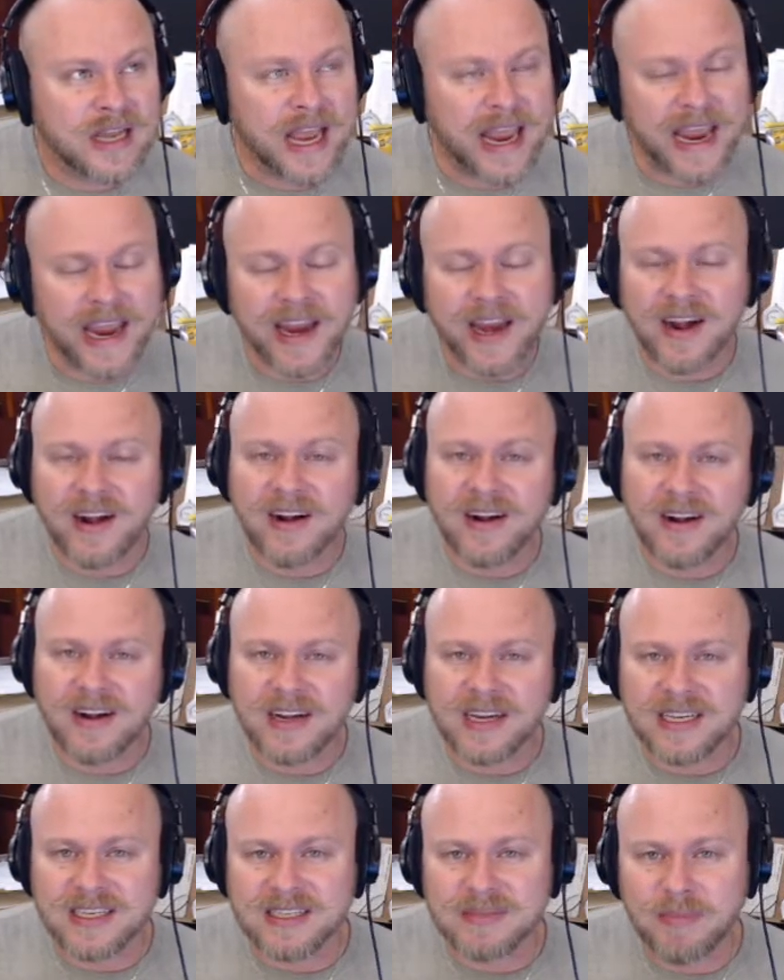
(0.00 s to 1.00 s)
hair
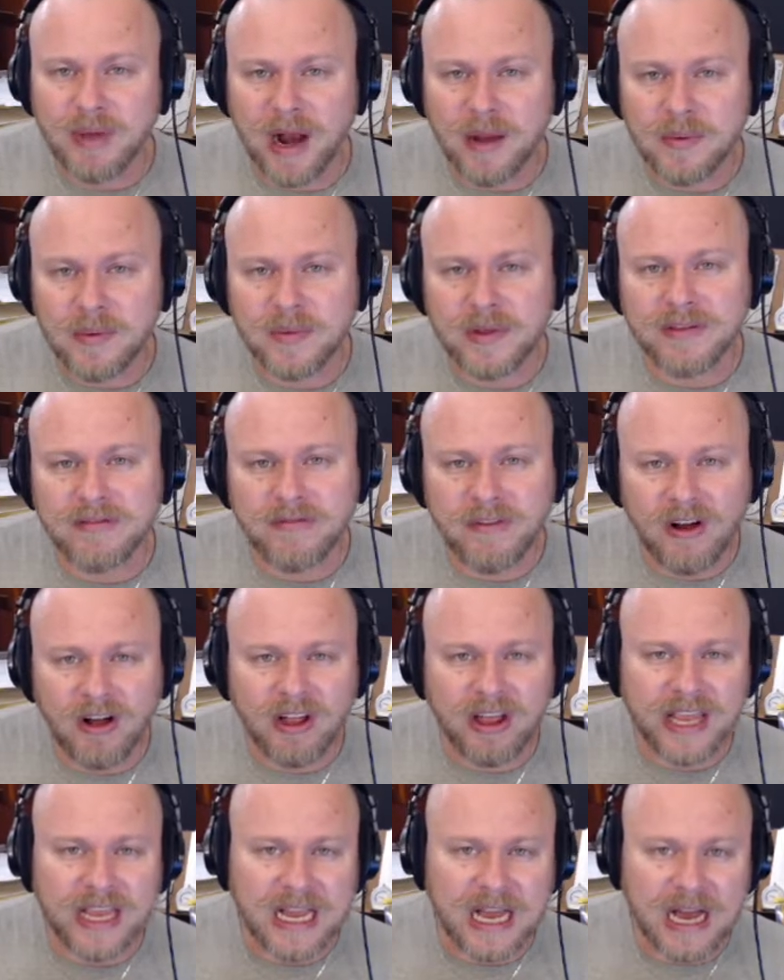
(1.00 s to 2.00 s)
is probably
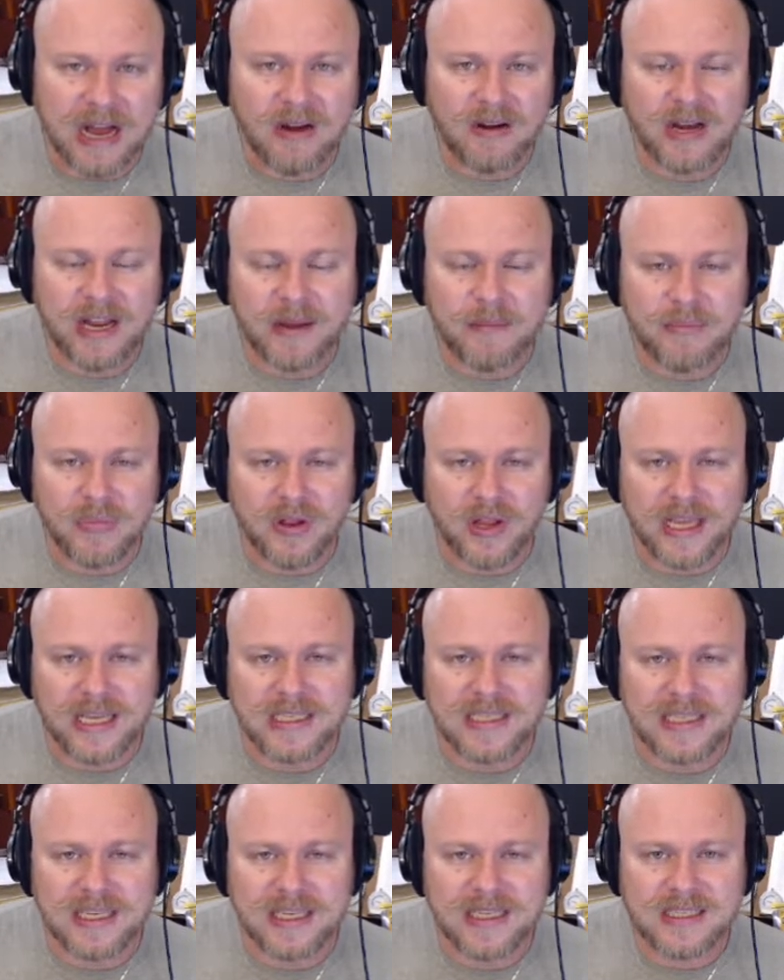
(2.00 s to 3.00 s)
falling out at
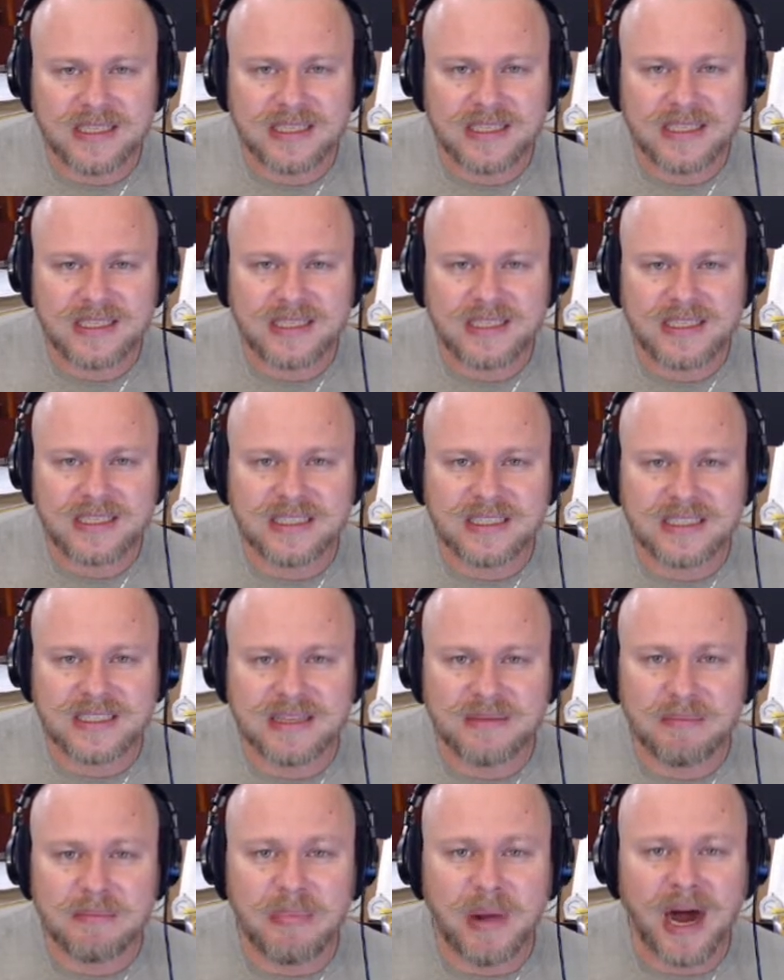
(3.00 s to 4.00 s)
places,
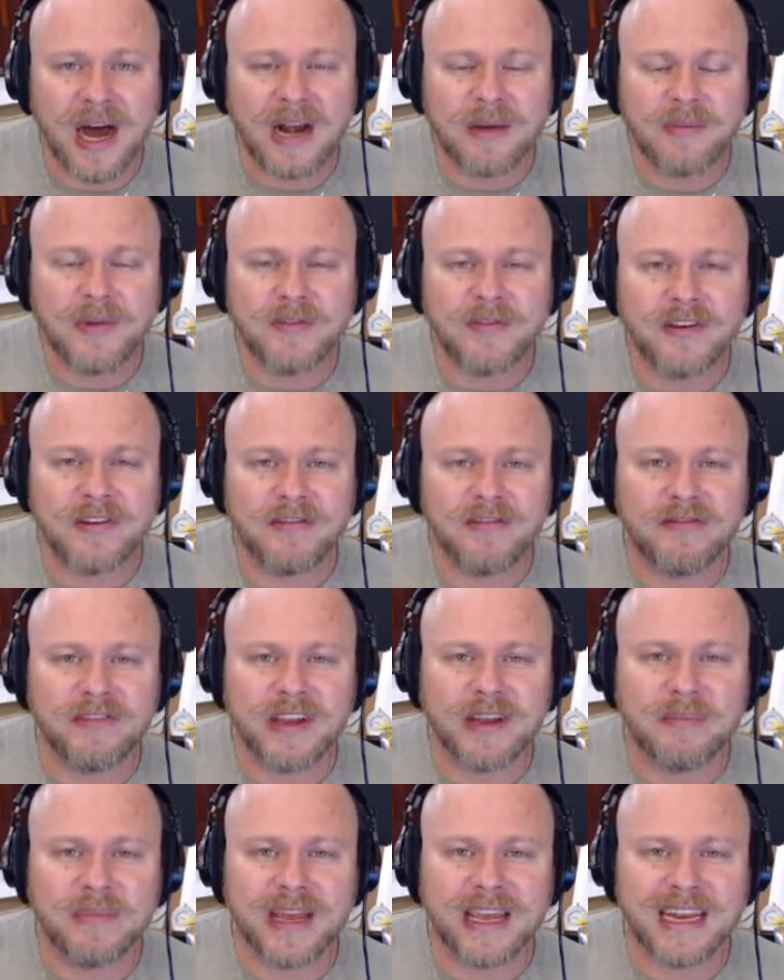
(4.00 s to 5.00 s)
the bottom of your
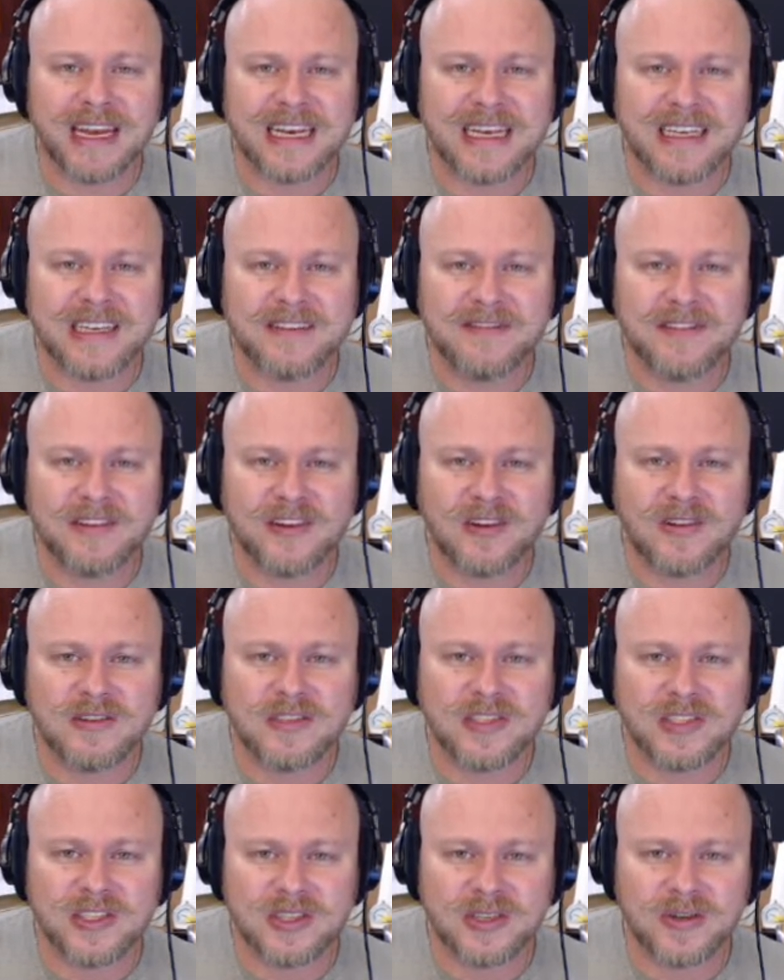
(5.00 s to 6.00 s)
feet, making it
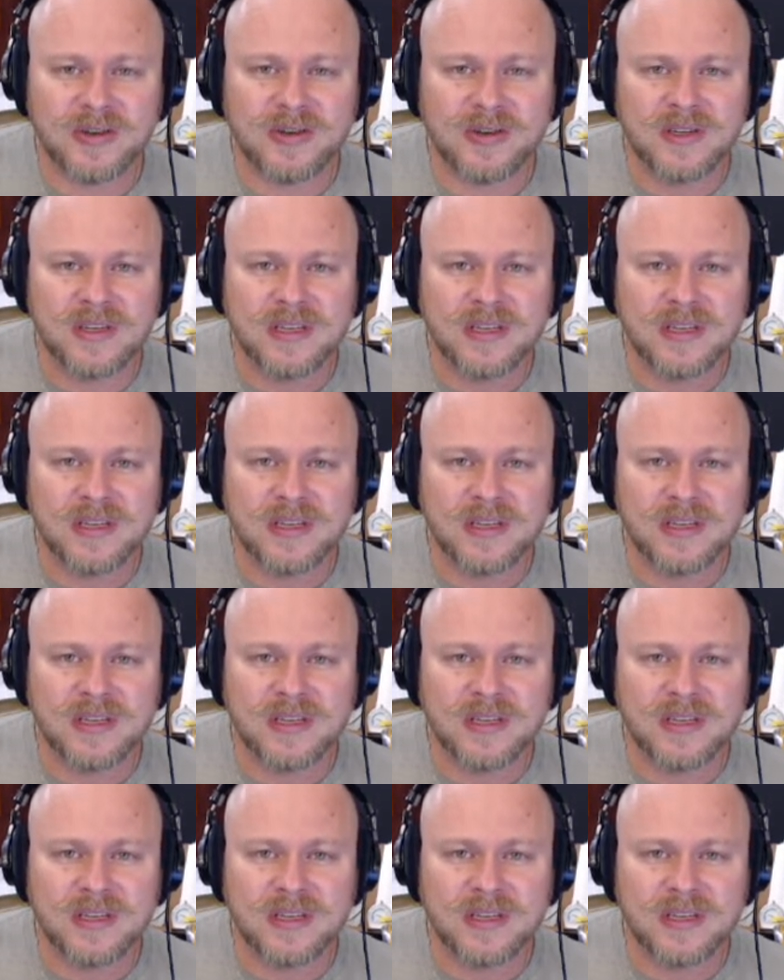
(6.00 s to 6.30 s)
difficult to